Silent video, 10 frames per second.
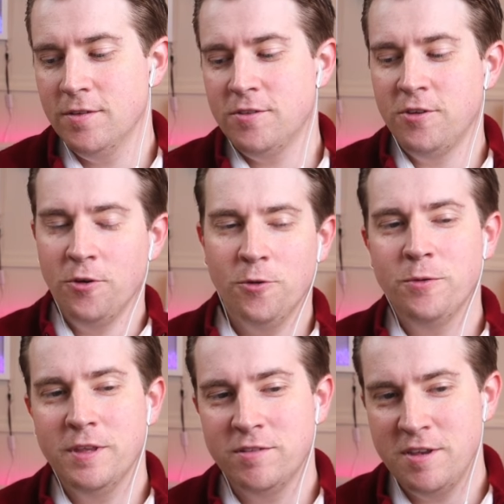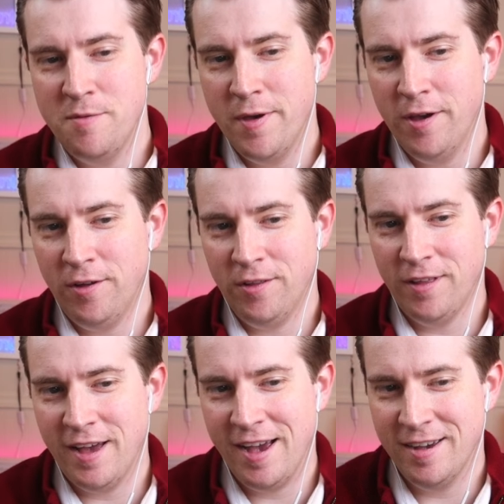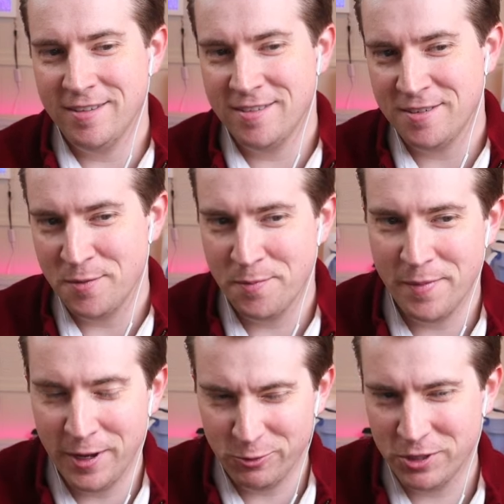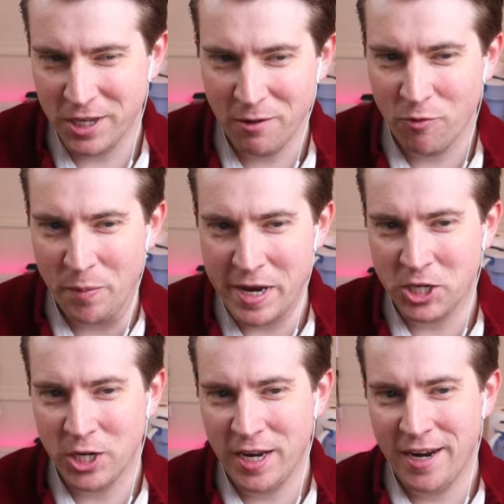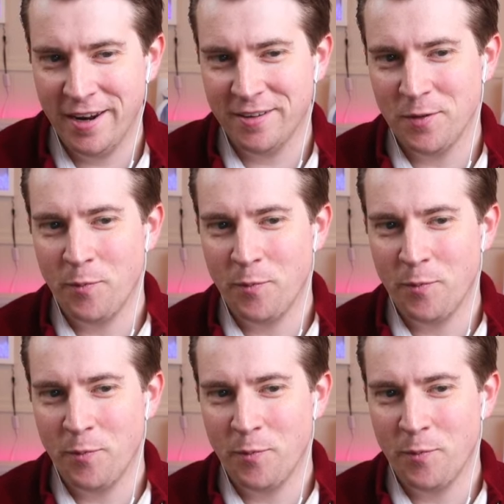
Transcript: So this email has some interesting information in it,